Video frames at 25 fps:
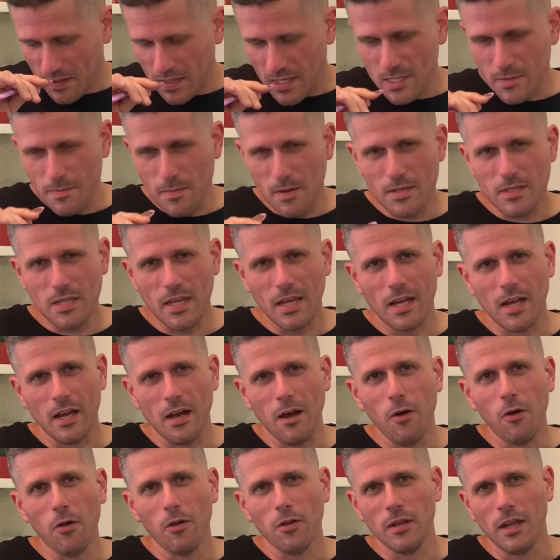smells like an
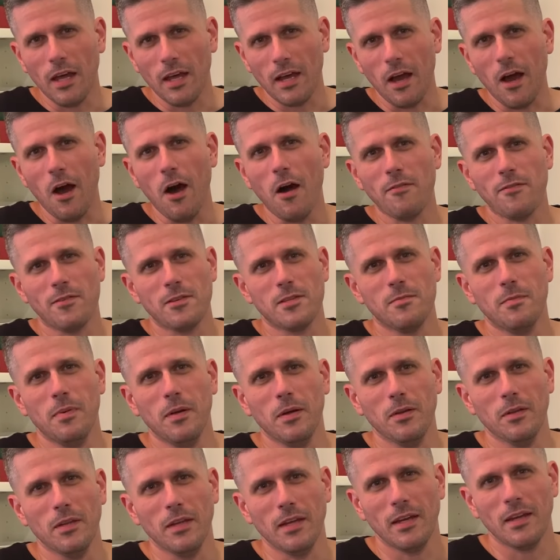old like office
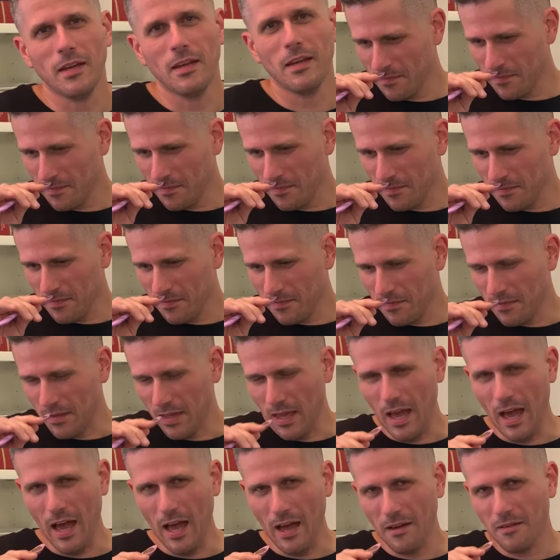building.
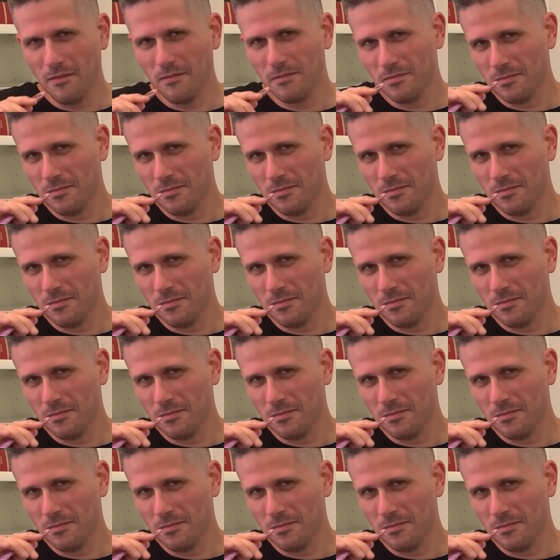Yeah.